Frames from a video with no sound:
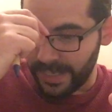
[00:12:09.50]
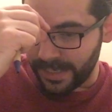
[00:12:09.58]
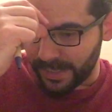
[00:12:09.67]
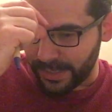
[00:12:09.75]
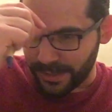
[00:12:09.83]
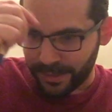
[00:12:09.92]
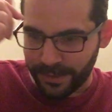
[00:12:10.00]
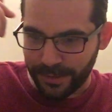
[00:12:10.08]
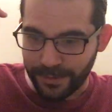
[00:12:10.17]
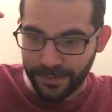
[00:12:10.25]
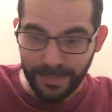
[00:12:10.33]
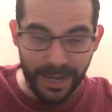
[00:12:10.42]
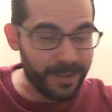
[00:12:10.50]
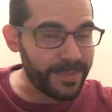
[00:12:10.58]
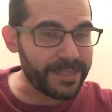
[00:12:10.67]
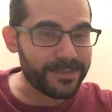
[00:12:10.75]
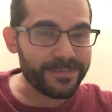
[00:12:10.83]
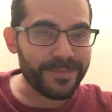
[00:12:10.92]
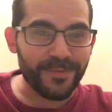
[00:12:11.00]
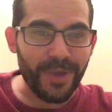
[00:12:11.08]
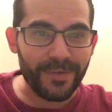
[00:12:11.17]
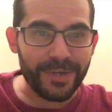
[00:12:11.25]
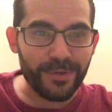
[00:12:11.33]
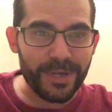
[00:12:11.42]
So, by all means, if you
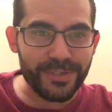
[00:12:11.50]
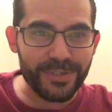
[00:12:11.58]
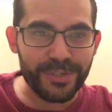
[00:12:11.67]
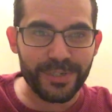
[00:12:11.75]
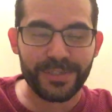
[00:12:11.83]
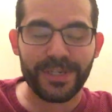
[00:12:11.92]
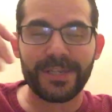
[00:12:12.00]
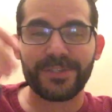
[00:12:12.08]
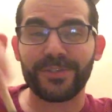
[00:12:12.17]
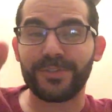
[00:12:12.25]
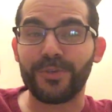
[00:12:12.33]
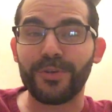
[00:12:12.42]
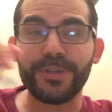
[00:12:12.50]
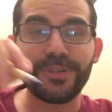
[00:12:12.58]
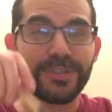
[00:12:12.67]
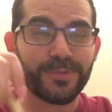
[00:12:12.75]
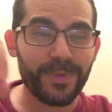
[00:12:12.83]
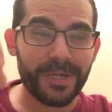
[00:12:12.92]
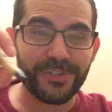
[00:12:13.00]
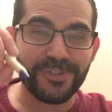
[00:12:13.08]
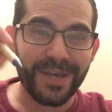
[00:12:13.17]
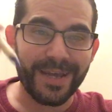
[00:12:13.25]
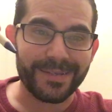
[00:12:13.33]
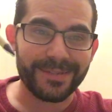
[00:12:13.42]
have any questions, suggestions, or you just want to
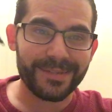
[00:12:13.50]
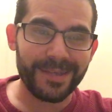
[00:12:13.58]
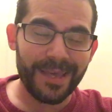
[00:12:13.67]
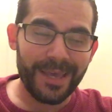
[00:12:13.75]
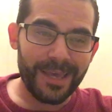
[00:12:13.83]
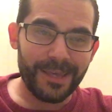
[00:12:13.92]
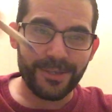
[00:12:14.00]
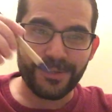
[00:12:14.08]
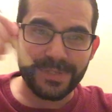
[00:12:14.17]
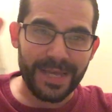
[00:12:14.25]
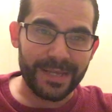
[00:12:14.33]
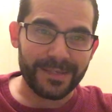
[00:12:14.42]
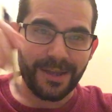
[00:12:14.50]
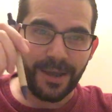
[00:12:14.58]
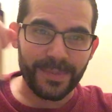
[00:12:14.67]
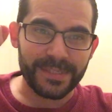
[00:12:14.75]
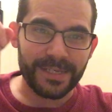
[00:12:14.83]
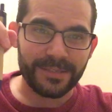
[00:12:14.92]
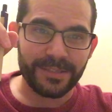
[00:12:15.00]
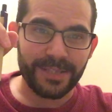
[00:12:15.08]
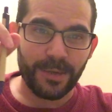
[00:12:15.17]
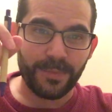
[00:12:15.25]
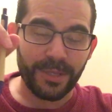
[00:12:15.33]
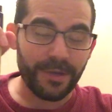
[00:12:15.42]
chat, use that comment section
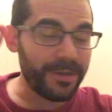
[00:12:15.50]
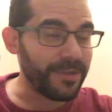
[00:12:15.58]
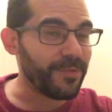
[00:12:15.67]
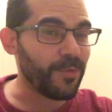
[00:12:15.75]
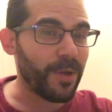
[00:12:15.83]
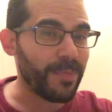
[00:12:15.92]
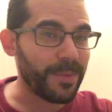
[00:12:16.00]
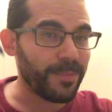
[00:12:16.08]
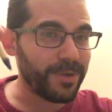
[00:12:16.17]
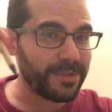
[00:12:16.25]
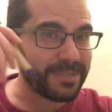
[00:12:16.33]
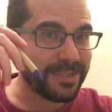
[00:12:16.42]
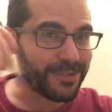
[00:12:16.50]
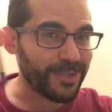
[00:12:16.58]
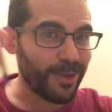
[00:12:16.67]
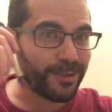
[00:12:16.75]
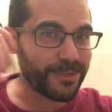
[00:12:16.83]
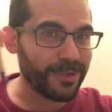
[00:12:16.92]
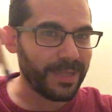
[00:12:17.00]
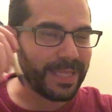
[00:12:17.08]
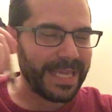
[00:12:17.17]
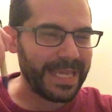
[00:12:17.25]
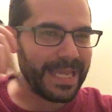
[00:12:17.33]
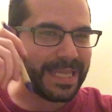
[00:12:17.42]
down below. If you want my books, there's also a
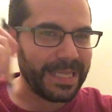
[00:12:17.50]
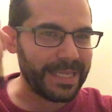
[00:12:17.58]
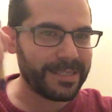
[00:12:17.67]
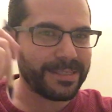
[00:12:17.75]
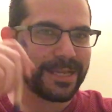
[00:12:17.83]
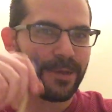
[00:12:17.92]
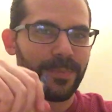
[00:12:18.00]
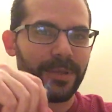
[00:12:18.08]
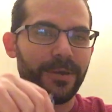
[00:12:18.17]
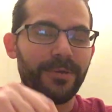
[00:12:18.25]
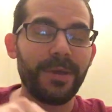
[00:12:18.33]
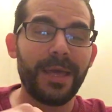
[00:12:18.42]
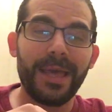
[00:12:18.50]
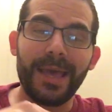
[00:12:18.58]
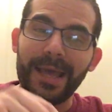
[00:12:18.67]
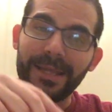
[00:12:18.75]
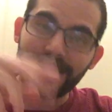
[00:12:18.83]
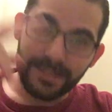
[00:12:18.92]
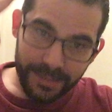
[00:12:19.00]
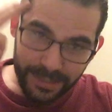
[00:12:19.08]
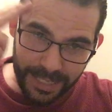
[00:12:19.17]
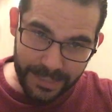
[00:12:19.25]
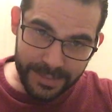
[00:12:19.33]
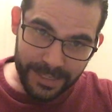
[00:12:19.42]
linky link down below. Until
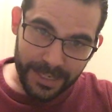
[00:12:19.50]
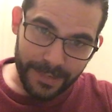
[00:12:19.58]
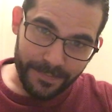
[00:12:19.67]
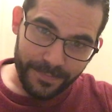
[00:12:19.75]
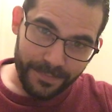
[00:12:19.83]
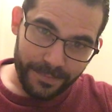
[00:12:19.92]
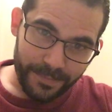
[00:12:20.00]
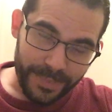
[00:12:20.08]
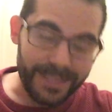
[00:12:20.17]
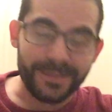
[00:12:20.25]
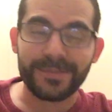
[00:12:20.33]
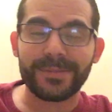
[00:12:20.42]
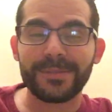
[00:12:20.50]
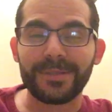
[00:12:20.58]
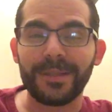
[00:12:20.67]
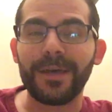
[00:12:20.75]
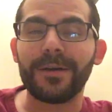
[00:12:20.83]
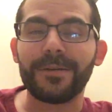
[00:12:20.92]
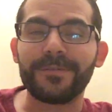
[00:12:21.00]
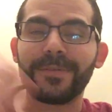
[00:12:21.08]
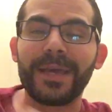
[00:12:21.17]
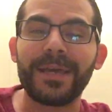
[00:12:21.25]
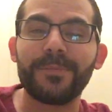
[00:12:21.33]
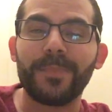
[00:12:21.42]
next time. Peace, love,
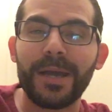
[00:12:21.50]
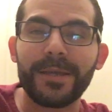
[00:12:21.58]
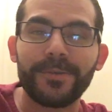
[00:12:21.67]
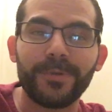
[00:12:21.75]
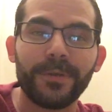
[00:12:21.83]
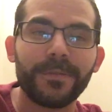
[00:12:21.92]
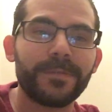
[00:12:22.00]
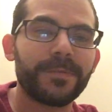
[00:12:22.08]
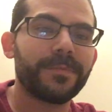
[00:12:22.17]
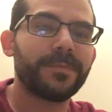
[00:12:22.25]
and maki rolls.